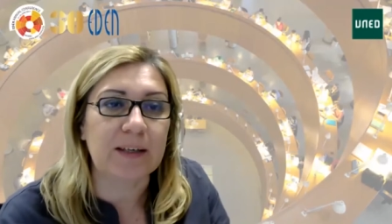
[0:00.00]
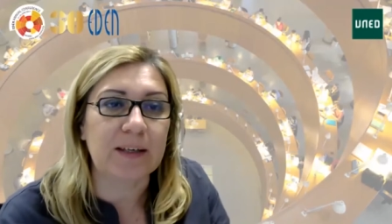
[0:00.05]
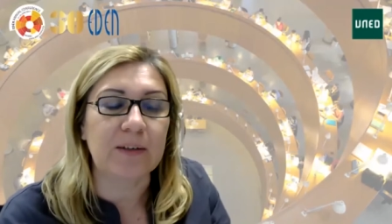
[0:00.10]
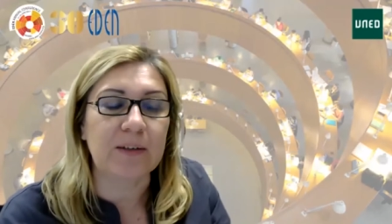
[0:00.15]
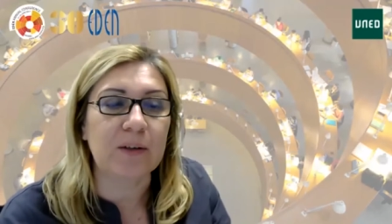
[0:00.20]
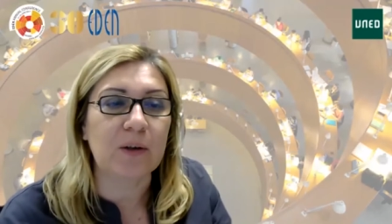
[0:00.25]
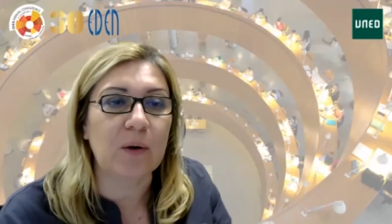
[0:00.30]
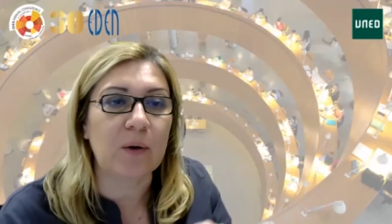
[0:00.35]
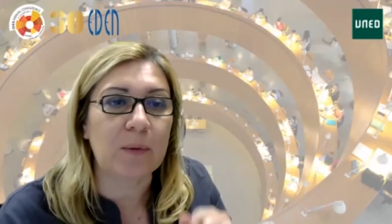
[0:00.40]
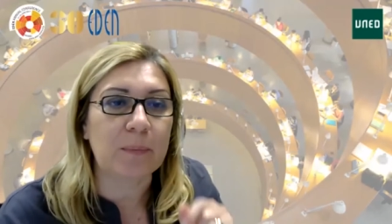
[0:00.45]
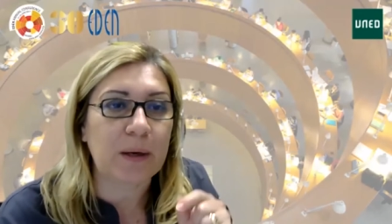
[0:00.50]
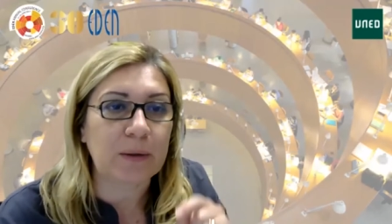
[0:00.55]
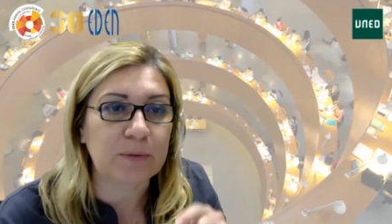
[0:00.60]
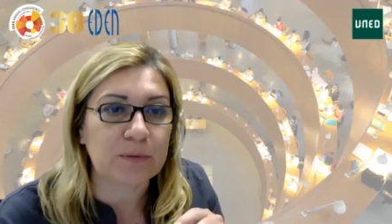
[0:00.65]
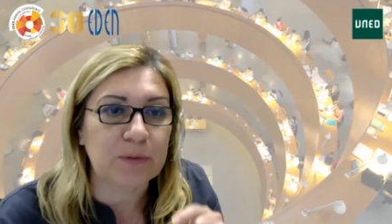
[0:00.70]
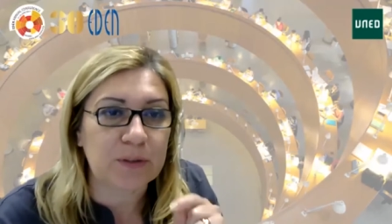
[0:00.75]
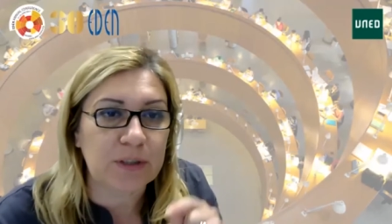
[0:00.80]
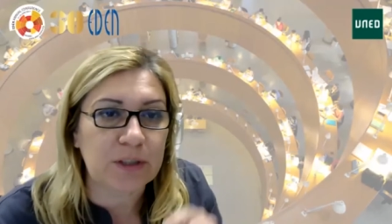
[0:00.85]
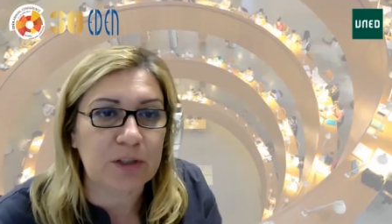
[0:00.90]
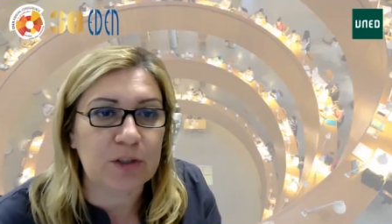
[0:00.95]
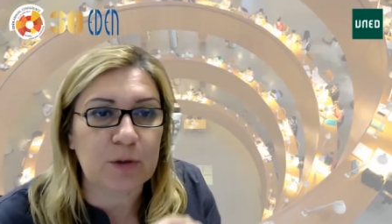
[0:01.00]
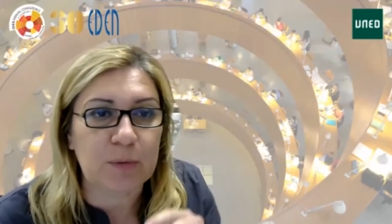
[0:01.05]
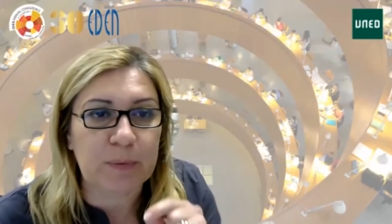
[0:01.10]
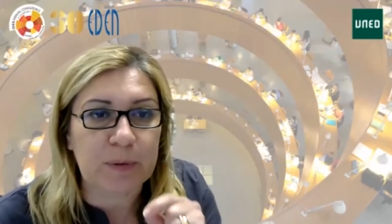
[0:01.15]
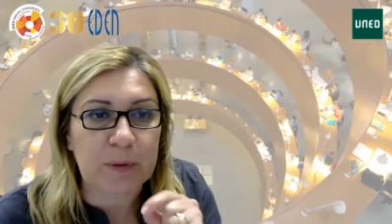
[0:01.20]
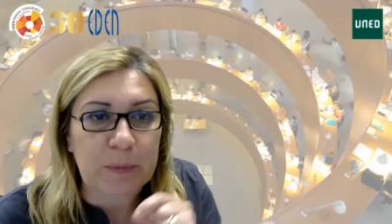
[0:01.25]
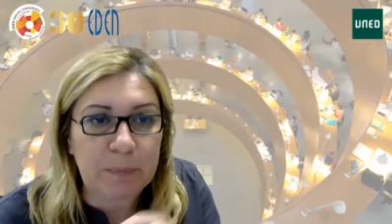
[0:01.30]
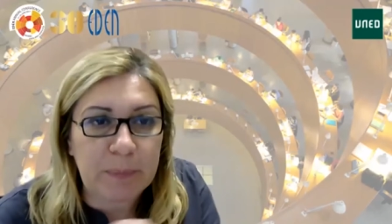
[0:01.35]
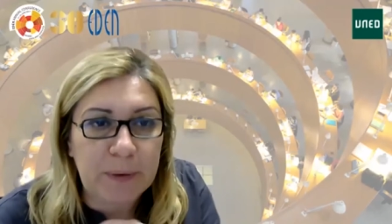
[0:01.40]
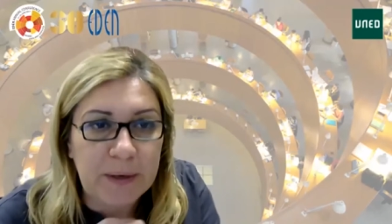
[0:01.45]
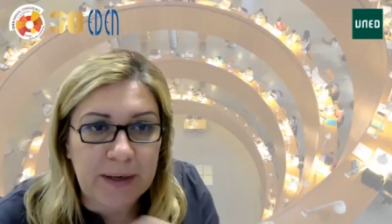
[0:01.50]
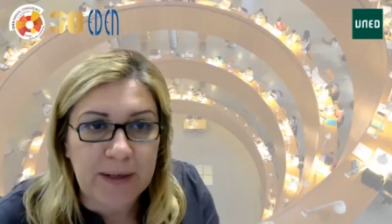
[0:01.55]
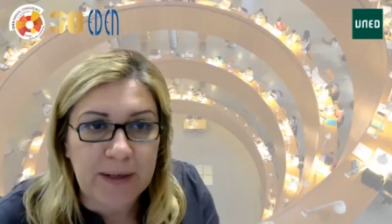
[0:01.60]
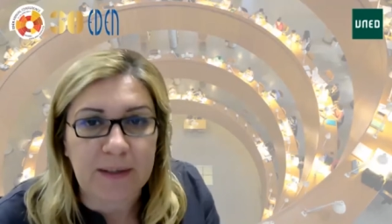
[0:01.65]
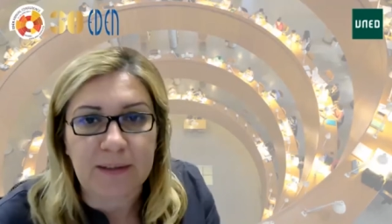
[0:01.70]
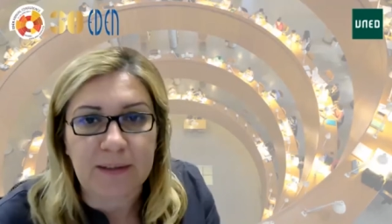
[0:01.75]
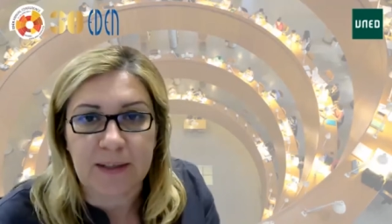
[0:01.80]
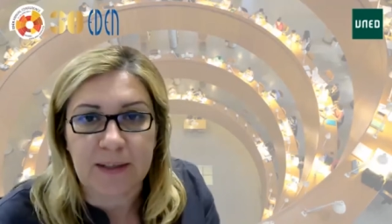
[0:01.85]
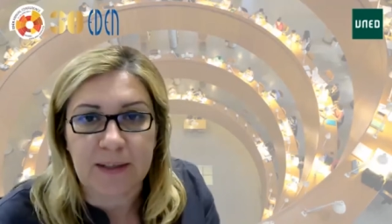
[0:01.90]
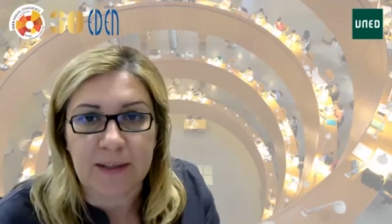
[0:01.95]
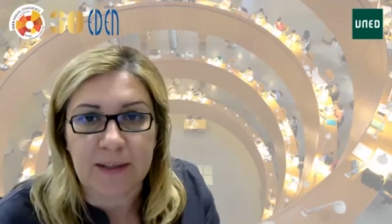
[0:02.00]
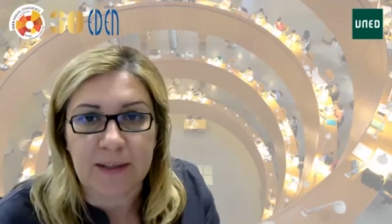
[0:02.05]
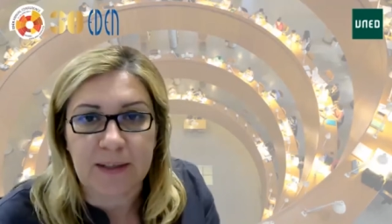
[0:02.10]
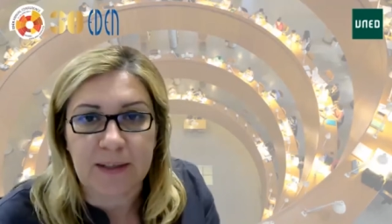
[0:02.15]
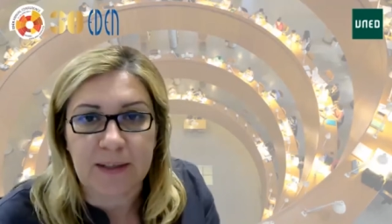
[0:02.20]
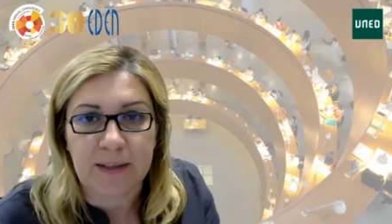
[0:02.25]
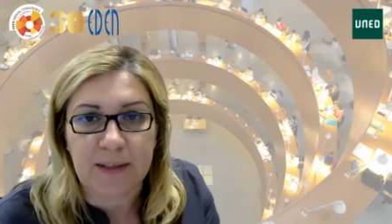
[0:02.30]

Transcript: You know, about teacher preparedness